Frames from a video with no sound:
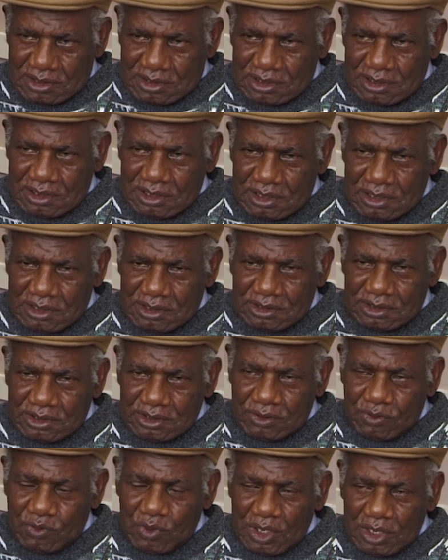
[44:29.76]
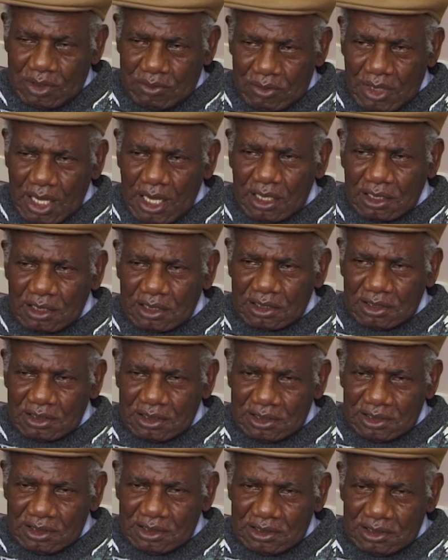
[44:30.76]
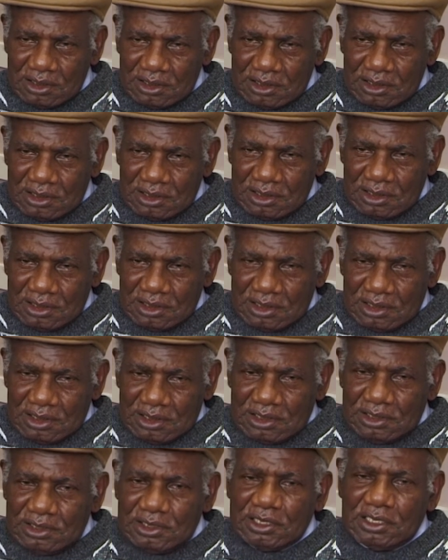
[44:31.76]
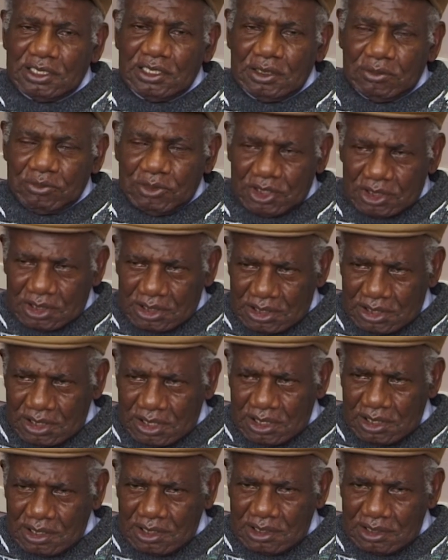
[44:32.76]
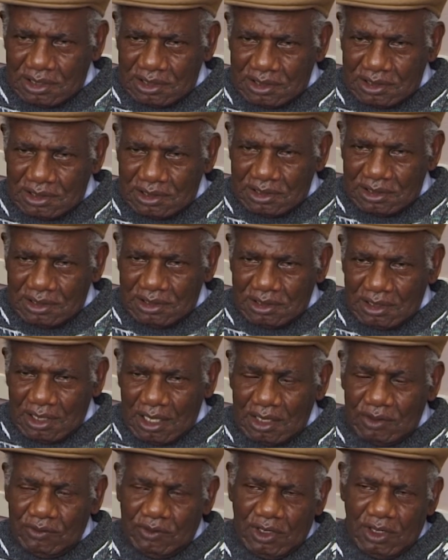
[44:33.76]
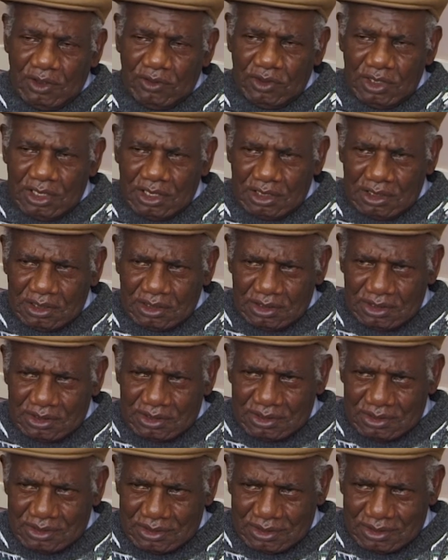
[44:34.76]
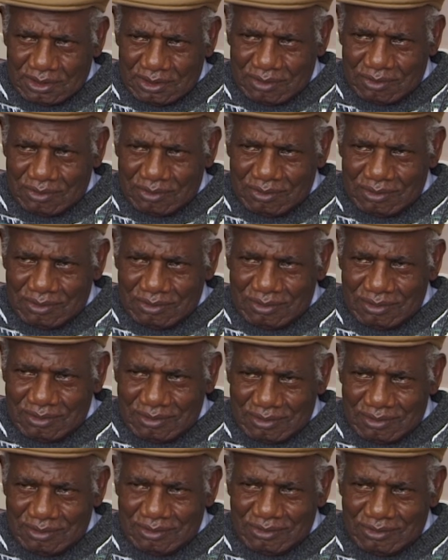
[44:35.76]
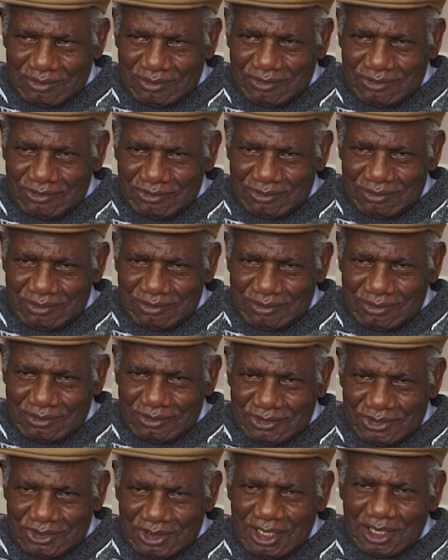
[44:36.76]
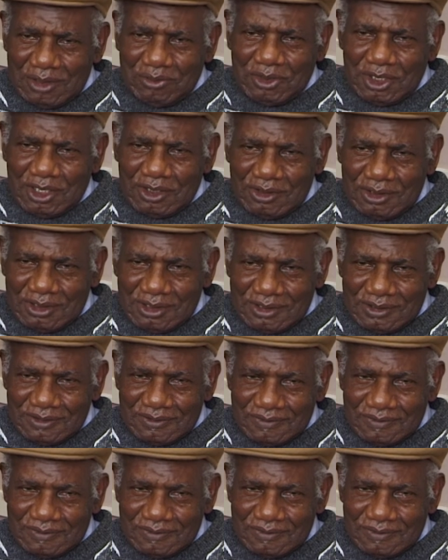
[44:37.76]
and then she went back. She came back again, and we arranged to get married.